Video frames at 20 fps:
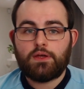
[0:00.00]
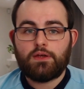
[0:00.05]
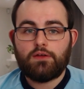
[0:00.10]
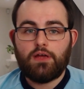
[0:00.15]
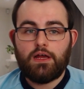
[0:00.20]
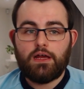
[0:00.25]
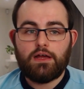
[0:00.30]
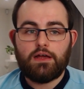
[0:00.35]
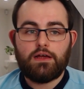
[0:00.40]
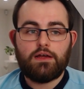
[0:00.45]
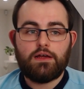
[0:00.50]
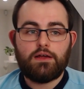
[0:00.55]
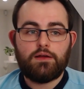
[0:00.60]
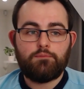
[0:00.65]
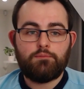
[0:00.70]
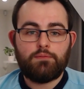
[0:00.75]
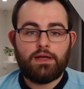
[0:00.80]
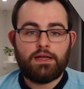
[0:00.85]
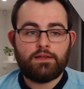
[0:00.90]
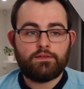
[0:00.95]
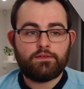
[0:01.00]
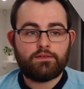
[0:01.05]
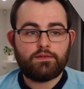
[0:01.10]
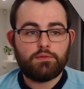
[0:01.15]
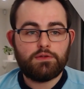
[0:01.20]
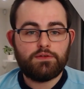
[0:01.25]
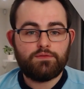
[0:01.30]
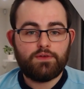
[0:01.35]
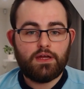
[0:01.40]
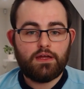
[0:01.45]
And to
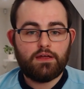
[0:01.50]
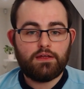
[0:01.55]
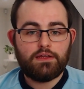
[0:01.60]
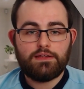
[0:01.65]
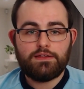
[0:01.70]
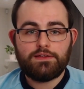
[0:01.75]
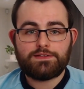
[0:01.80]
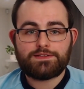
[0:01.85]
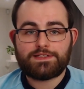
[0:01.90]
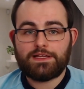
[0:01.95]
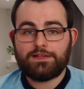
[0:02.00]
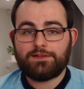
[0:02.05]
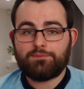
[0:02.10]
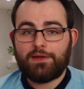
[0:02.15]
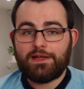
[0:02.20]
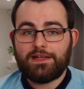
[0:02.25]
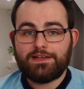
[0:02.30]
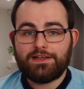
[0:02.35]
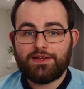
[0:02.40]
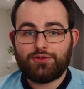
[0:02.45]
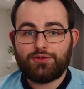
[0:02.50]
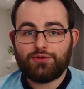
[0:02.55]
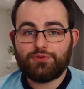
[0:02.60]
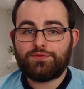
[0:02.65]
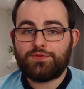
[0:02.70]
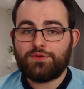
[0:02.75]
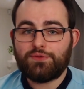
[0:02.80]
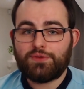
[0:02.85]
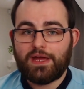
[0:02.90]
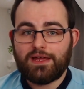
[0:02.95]
be fair, he still made it a good
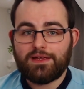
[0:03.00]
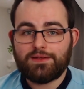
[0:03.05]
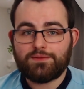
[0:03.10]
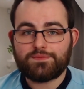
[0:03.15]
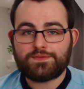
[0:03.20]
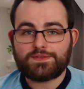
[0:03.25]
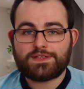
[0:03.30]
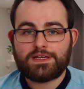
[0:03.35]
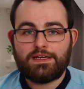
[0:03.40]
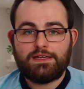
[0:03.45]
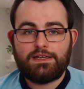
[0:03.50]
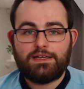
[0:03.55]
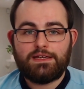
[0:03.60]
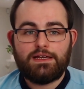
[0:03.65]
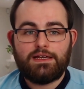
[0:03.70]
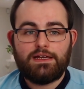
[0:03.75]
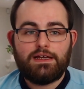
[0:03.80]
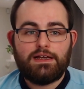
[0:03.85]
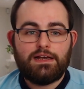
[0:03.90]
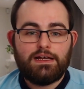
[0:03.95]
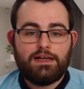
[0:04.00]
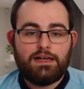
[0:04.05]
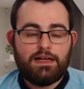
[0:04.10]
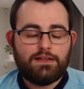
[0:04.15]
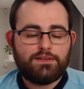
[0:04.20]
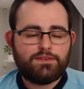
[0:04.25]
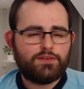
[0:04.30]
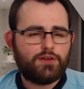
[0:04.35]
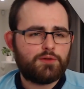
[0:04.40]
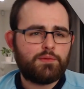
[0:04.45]
few games.
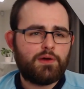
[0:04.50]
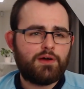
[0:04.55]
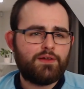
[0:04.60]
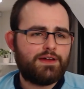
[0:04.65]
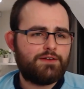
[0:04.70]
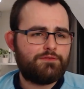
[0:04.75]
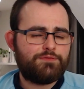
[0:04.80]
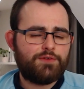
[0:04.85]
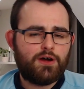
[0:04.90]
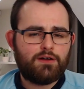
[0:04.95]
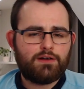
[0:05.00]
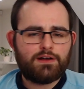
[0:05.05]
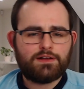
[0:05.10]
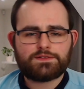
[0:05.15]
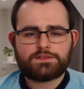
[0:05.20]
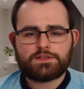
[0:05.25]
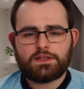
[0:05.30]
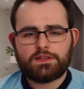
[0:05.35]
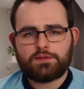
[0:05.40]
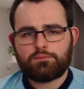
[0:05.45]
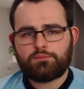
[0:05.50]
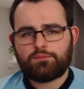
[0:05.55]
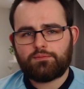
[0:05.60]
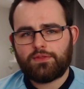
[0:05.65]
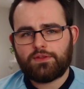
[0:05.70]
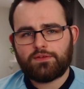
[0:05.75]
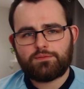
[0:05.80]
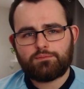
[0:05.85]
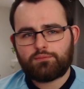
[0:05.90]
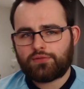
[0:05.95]
Tottenham aren't that far outside
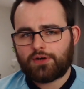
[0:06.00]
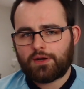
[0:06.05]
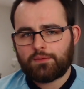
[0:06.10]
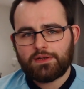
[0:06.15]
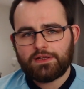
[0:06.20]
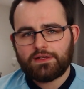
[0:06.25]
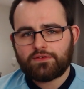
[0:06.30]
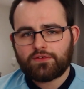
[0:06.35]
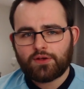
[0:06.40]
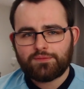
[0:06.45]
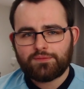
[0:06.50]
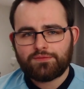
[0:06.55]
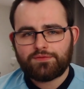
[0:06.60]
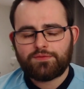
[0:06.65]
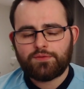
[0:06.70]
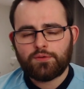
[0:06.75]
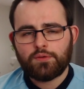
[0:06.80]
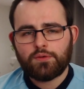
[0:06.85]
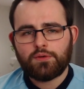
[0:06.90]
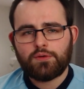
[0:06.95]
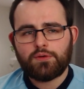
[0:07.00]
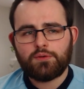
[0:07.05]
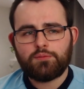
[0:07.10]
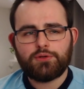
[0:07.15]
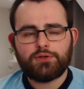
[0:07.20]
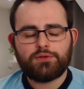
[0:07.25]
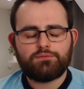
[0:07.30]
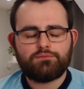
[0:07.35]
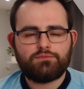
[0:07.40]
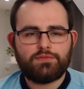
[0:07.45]
the Premier League top 4,
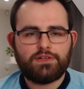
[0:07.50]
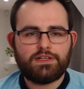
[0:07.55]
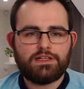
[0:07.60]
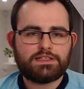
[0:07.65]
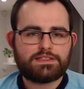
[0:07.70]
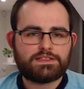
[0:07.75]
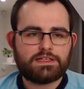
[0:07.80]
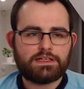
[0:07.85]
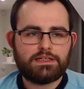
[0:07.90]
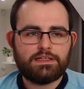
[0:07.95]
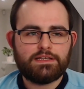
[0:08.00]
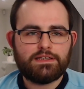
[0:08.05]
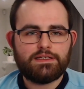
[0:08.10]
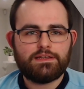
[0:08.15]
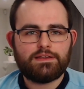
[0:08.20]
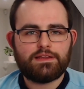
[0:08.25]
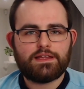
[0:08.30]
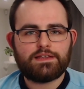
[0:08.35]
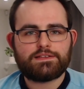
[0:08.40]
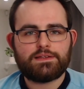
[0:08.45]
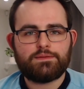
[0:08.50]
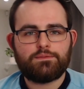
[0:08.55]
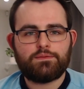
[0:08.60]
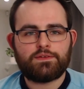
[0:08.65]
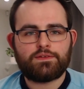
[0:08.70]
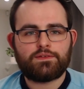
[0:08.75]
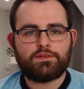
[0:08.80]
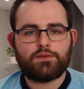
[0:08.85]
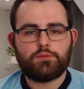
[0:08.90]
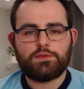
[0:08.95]
but realistically they seem to
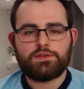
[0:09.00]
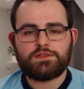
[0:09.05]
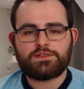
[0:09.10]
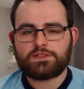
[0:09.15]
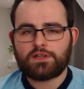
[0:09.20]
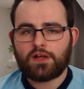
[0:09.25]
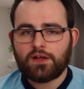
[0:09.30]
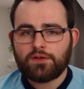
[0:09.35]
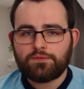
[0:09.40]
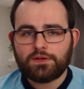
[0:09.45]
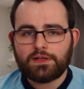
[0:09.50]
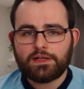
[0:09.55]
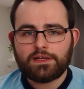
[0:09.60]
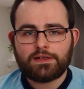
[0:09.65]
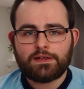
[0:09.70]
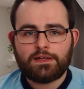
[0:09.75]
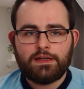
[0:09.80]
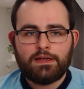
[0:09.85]
still be stifling.